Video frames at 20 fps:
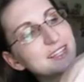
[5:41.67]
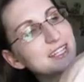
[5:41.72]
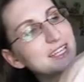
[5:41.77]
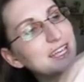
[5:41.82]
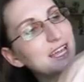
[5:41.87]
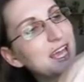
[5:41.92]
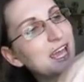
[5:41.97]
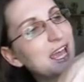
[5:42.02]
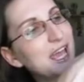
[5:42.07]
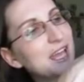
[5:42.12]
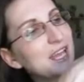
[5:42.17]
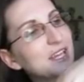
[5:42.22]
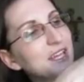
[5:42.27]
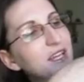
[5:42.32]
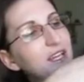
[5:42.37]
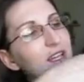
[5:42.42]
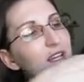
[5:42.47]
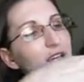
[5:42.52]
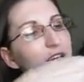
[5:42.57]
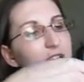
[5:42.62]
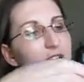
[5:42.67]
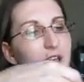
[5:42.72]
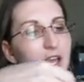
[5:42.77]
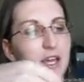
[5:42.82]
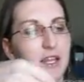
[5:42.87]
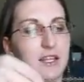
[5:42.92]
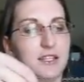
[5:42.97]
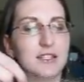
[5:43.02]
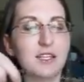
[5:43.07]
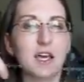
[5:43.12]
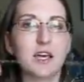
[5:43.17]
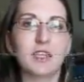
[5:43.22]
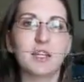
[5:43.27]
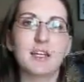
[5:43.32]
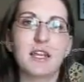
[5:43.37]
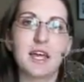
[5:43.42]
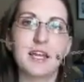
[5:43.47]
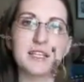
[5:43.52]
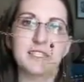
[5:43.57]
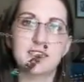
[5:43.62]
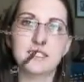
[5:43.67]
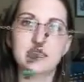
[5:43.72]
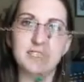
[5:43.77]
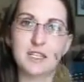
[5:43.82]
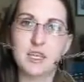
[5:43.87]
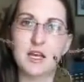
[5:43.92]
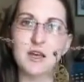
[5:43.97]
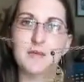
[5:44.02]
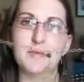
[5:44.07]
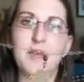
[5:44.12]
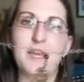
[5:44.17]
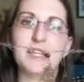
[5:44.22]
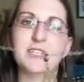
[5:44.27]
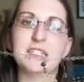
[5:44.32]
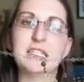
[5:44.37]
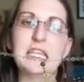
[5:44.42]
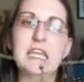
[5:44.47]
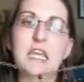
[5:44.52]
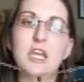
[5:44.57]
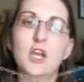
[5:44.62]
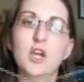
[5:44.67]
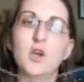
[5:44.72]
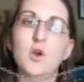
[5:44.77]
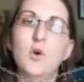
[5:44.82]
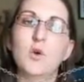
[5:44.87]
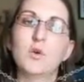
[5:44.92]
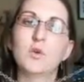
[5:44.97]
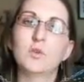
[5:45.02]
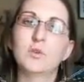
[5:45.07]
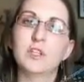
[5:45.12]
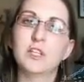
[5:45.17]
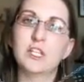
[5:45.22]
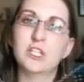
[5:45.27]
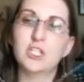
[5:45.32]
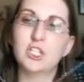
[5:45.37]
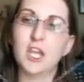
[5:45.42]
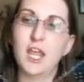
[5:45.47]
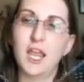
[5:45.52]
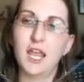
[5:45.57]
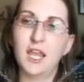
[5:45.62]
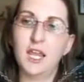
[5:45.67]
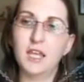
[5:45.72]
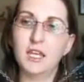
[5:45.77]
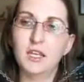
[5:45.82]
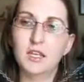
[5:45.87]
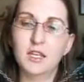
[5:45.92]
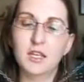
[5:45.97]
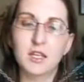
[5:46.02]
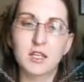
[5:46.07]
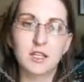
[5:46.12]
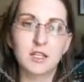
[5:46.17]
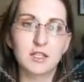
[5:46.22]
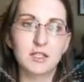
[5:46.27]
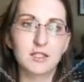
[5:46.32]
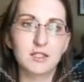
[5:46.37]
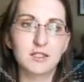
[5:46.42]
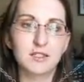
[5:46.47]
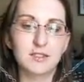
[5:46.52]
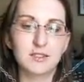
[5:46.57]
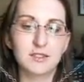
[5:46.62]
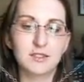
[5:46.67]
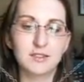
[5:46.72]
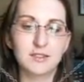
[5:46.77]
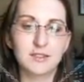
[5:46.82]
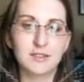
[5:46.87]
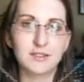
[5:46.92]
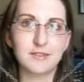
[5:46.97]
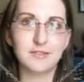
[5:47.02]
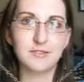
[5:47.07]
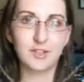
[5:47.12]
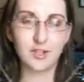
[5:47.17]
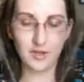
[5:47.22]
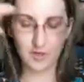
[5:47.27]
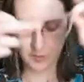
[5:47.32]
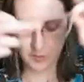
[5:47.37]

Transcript: the end, and it's on a nice antique gold chain. Very